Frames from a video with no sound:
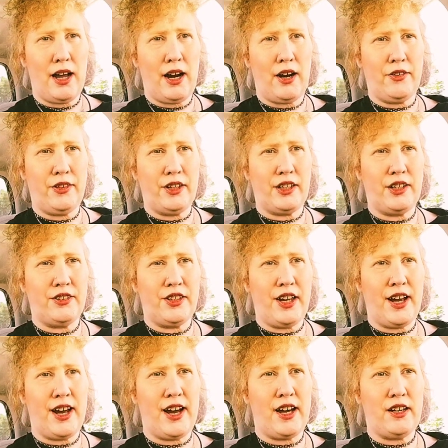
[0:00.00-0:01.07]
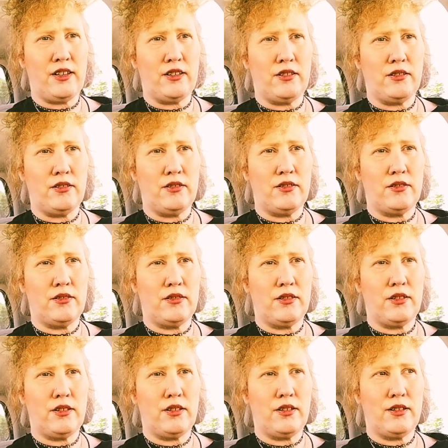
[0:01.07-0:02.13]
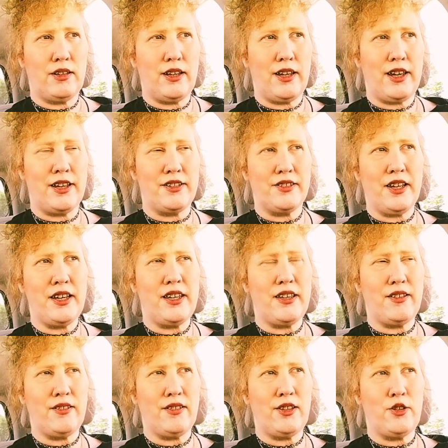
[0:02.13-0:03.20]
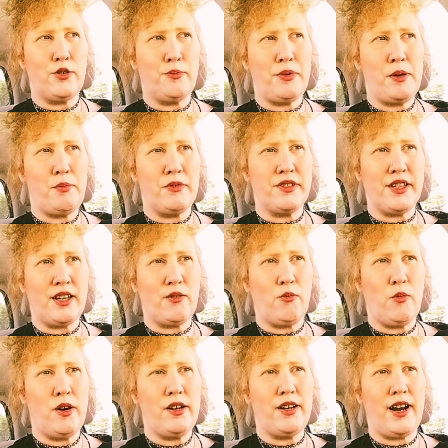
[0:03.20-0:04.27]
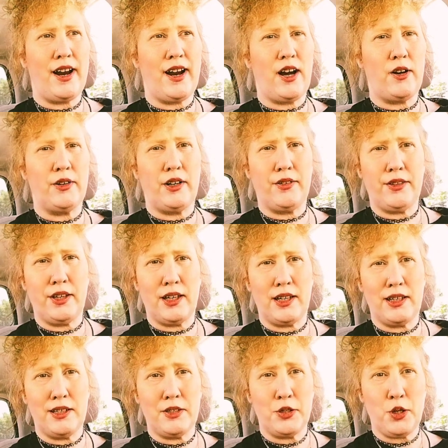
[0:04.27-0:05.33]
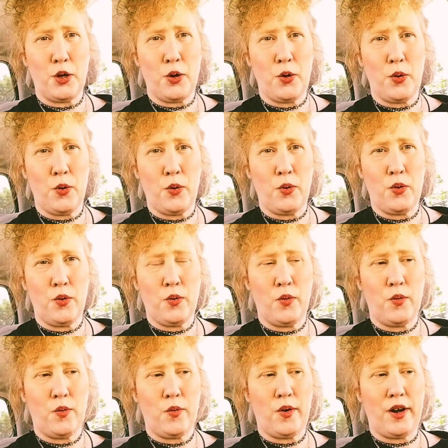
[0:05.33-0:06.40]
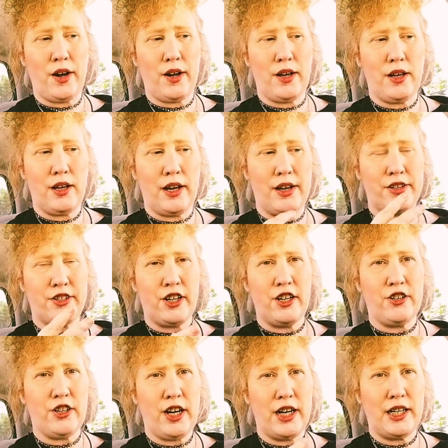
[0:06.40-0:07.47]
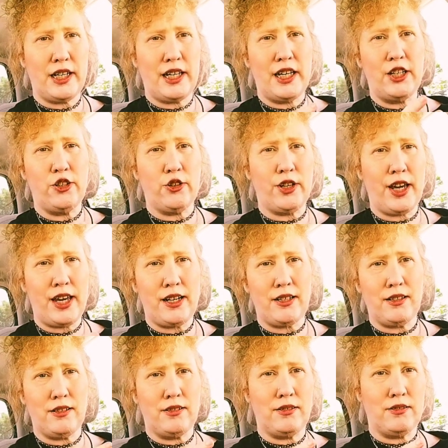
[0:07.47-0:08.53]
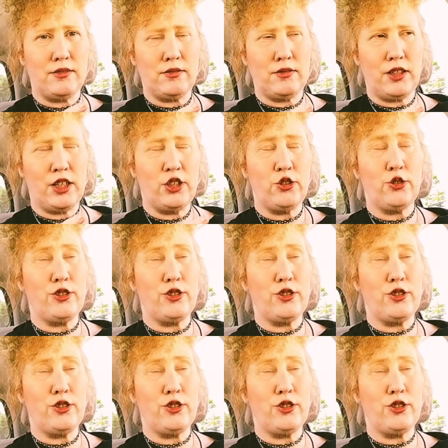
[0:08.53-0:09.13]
everything like that, and it's like Little Peep was like wanting out and everything. So I started trying to integrate him